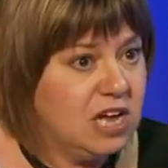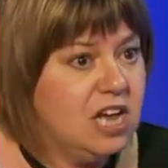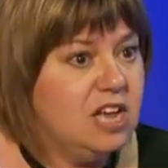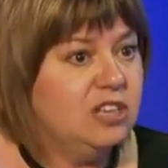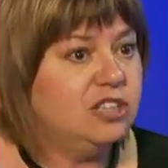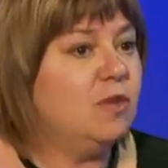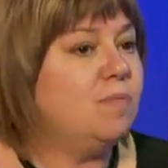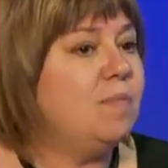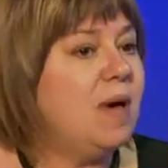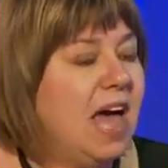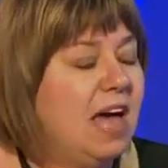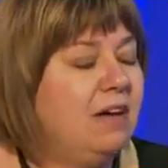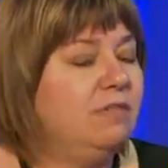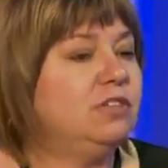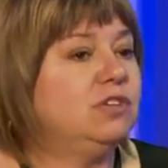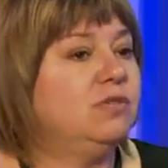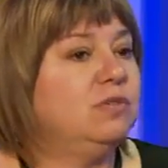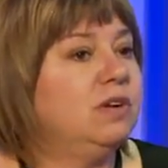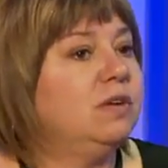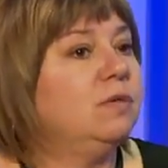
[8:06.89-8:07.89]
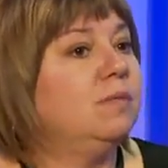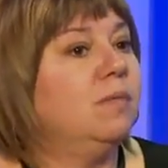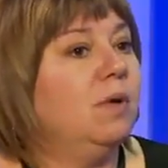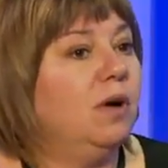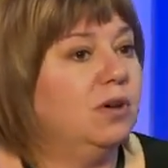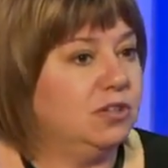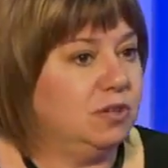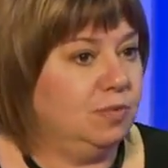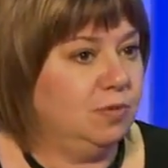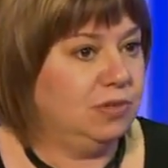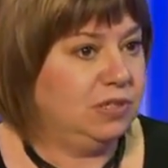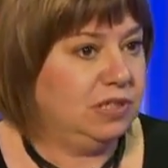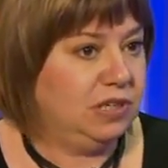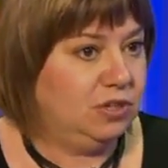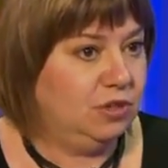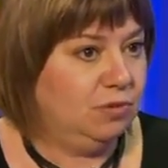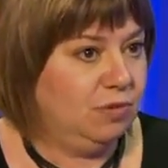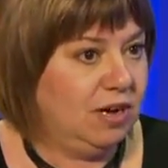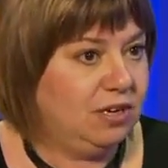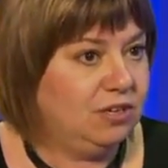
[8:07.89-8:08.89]
So parents are in an impossible
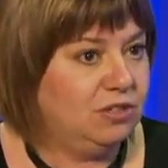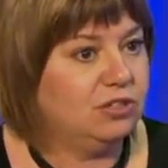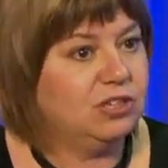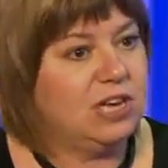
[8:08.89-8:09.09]
situation.